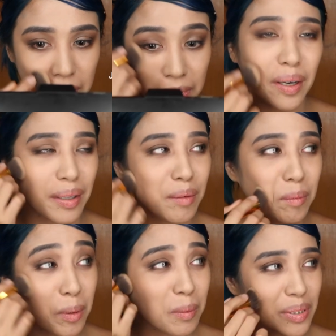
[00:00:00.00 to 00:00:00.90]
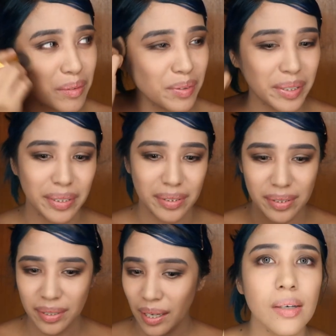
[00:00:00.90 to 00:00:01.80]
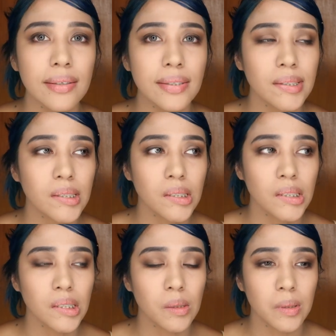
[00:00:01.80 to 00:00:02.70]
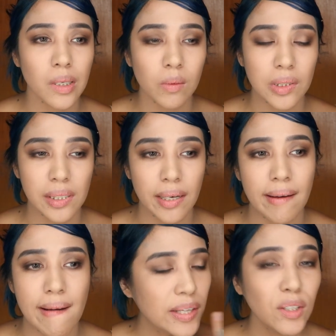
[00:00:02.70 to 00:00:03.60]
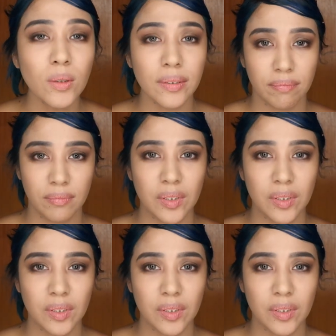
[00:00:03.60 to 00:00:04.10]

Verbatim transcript: Uh, the book wasn't for kids. Uh, where was I? Yun!